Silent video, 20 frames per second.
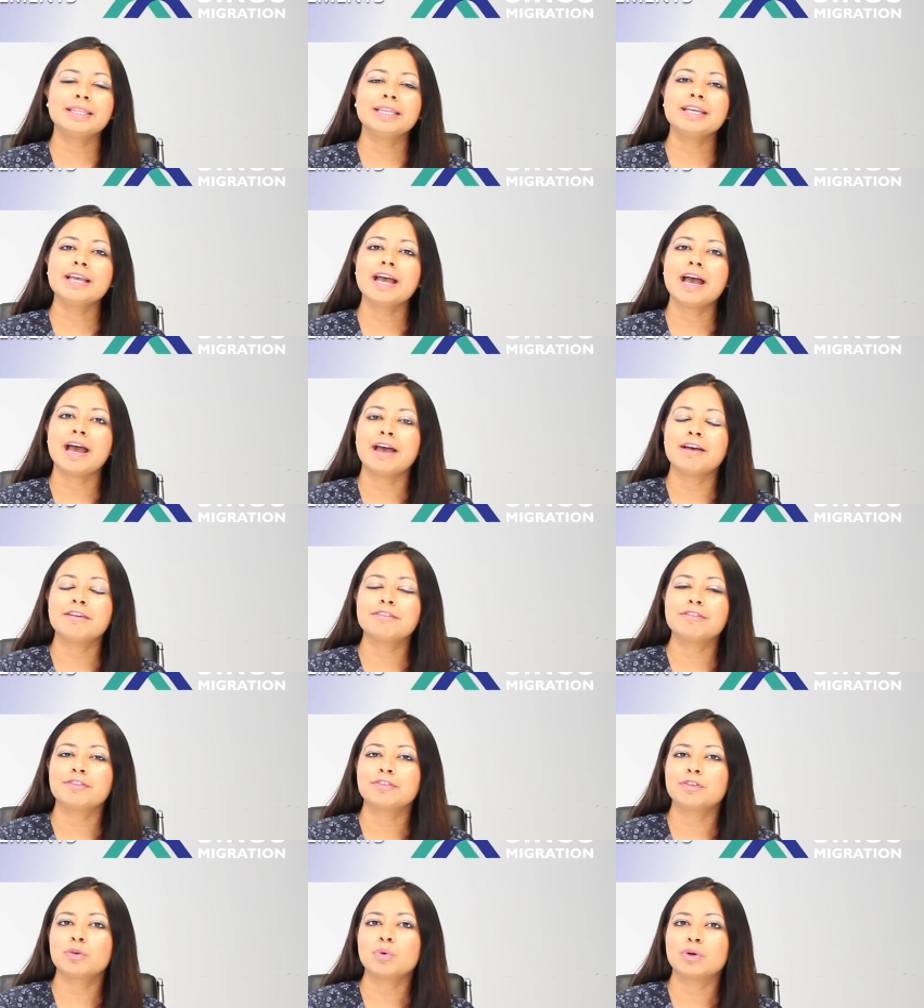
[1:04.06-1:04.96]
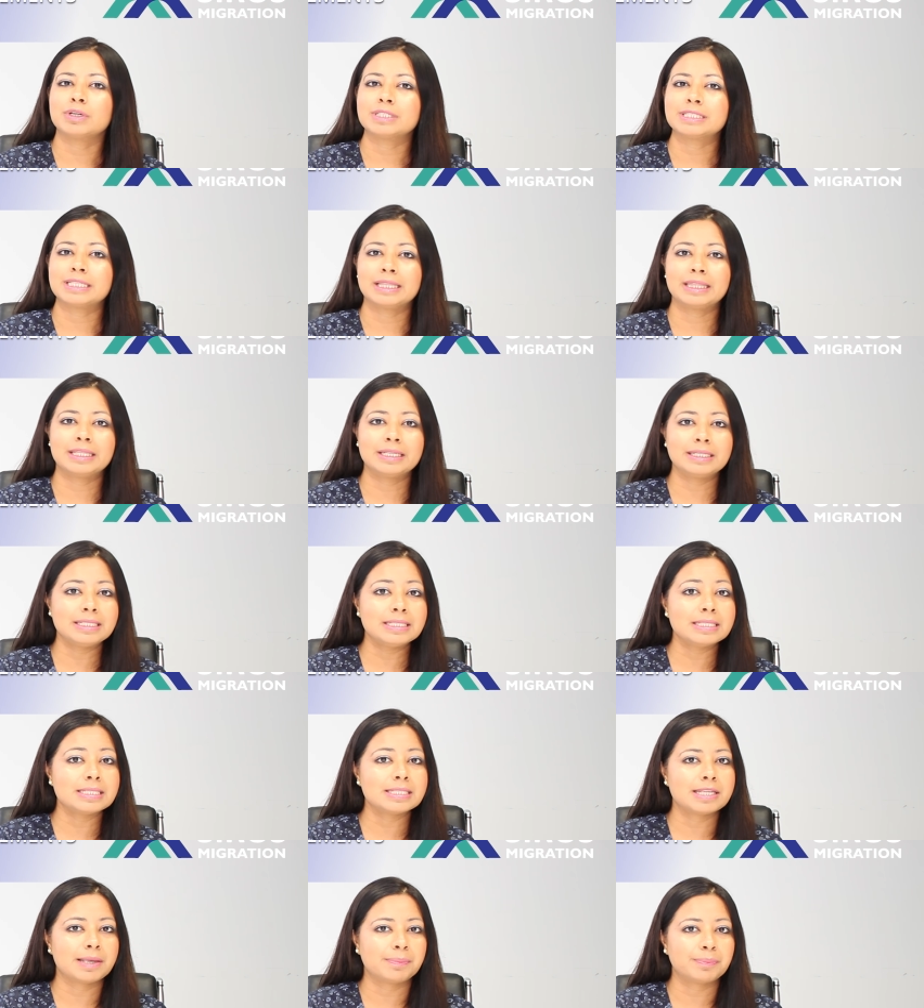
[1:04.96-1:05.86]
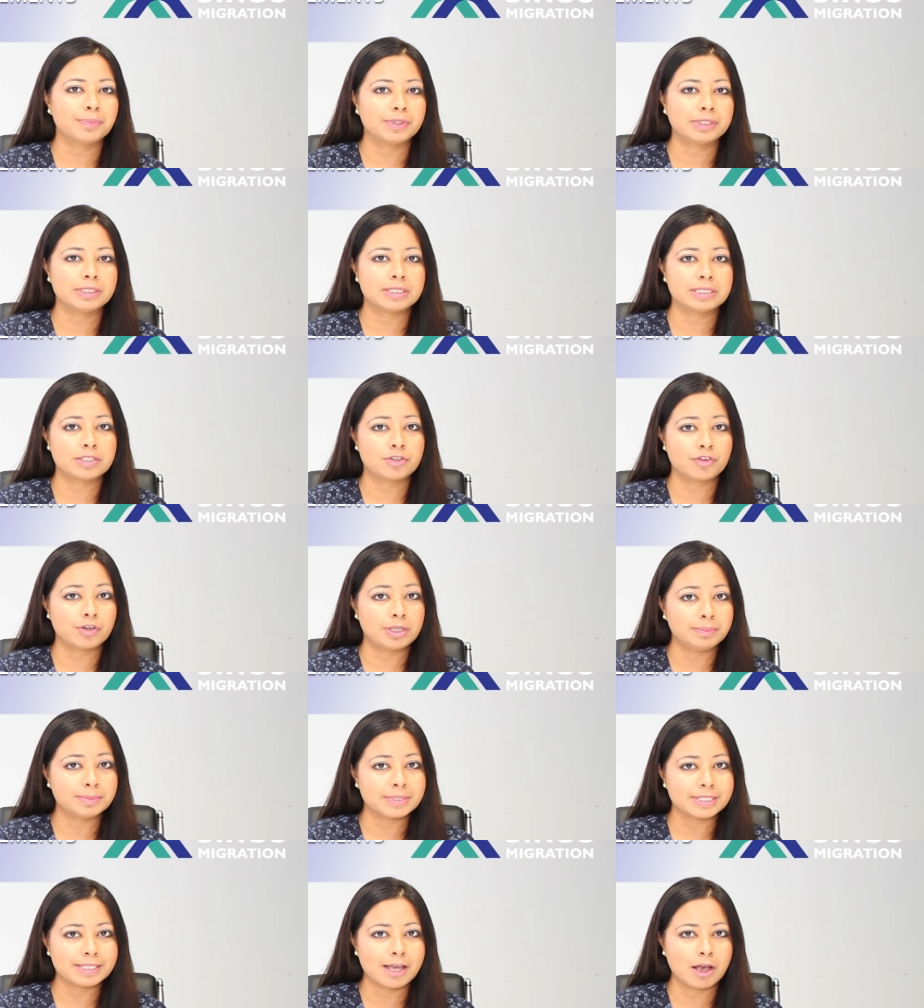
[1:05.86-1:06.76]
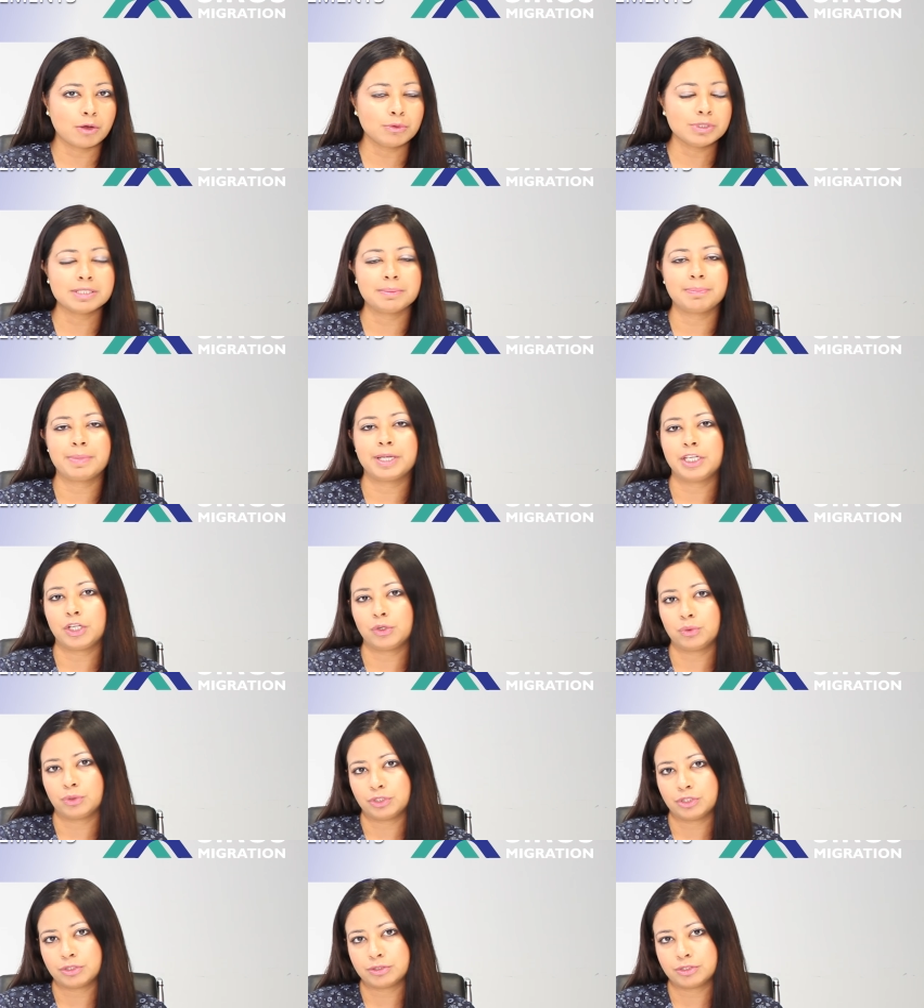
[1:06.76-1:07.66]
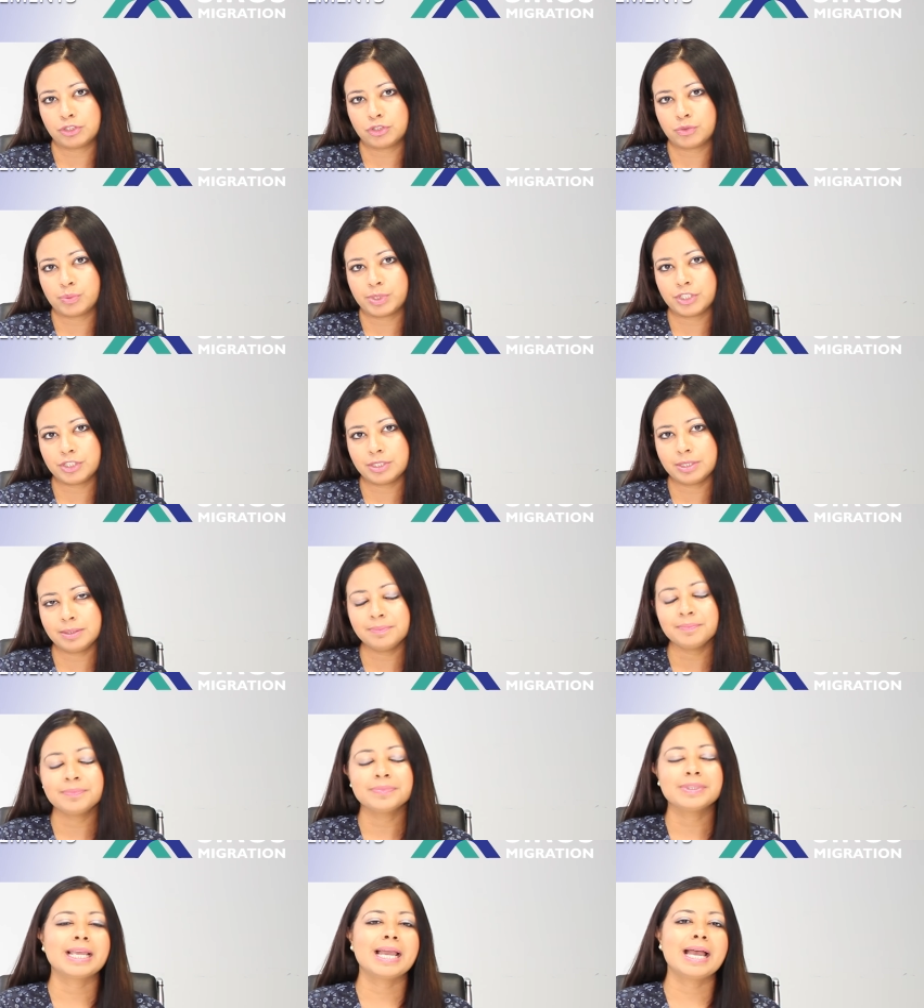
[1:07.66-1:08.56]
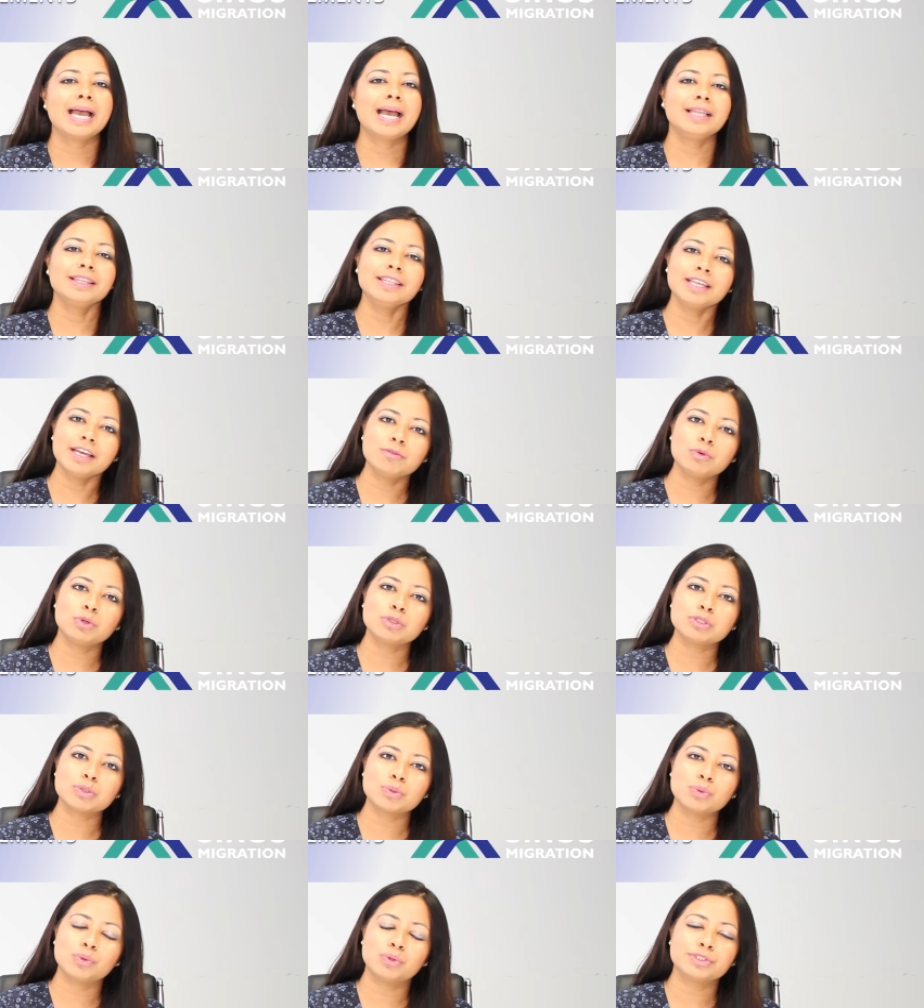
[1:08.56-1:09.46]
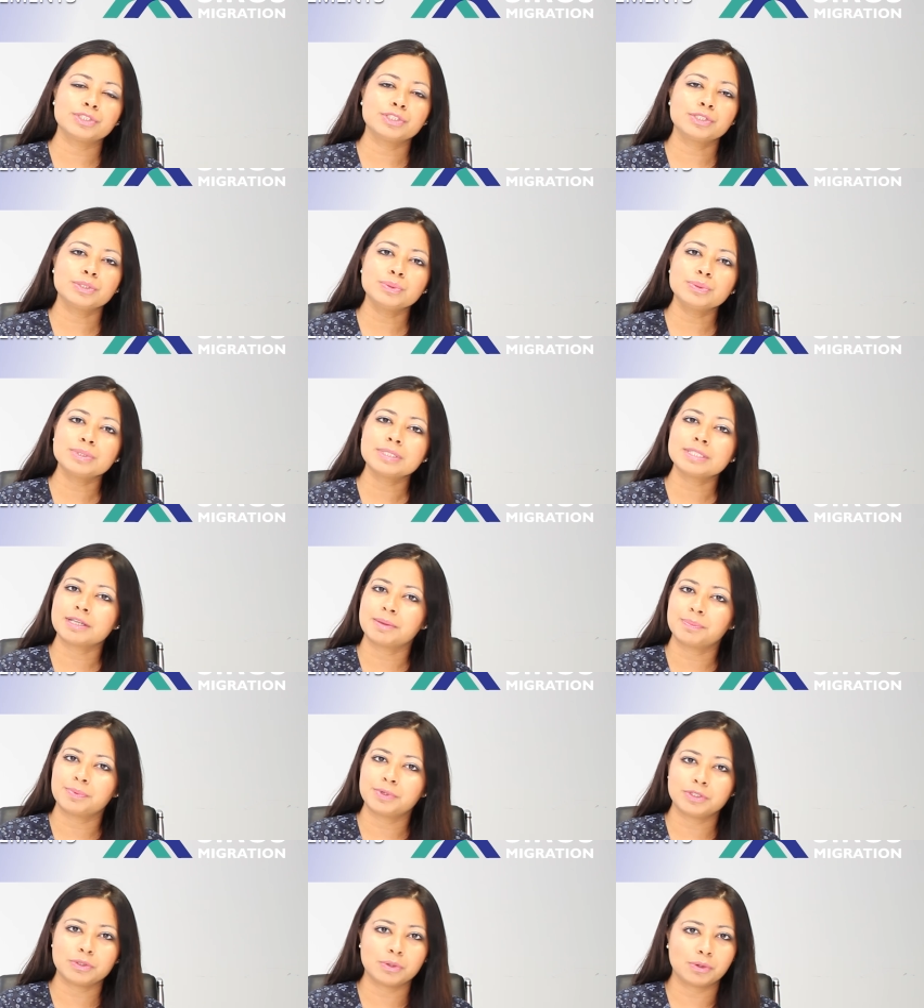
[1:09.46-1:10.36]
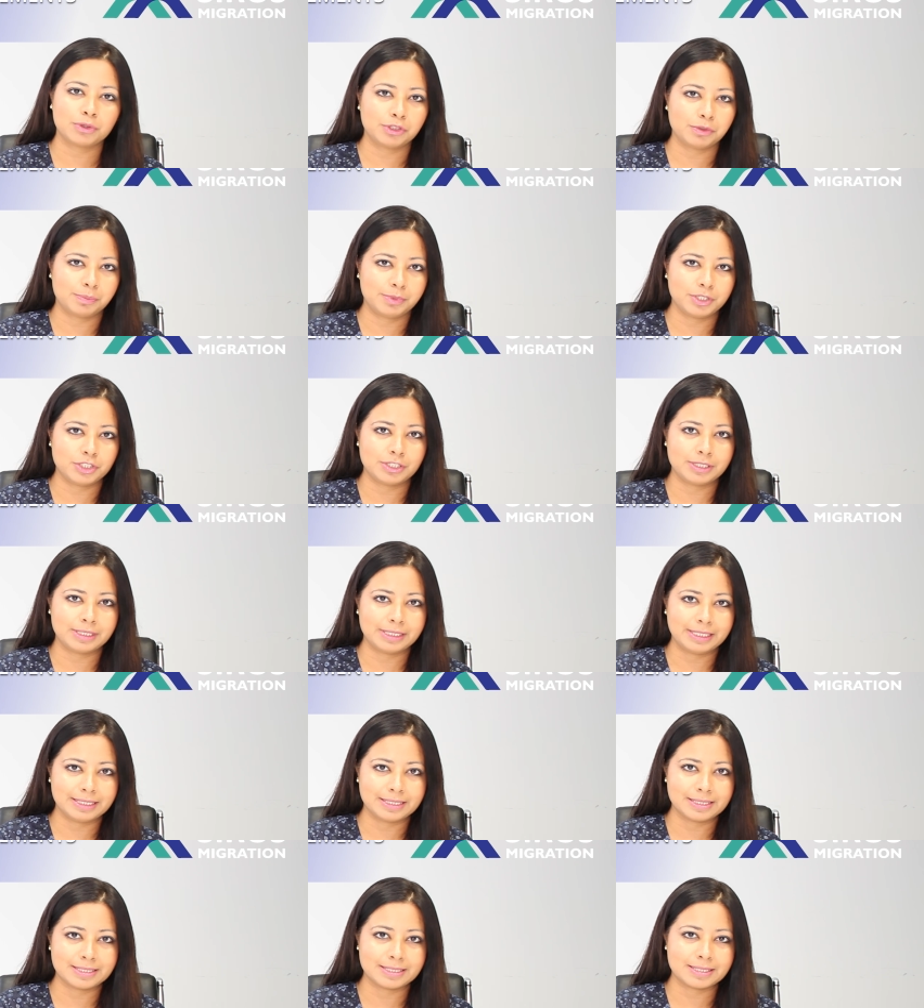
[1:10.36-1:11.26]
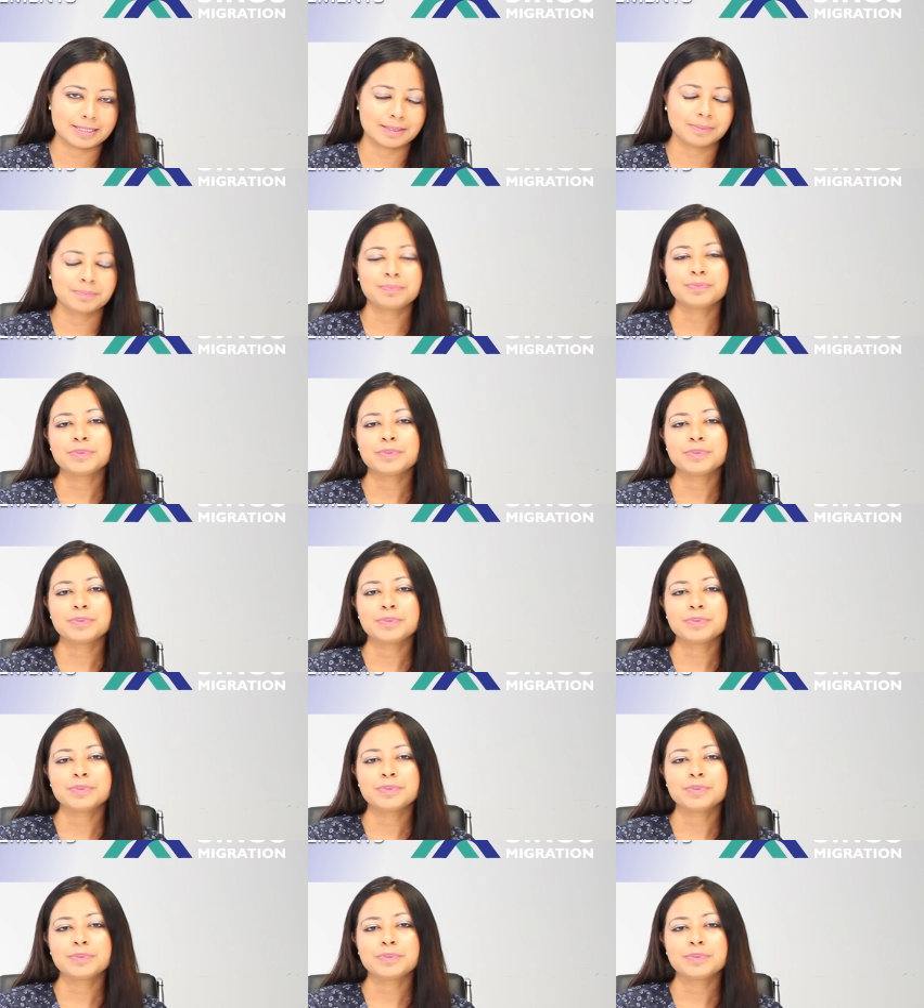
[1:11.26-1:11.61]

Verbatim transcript: they have got three separate streams now depending on your situation and they have also got two separate occupation lists.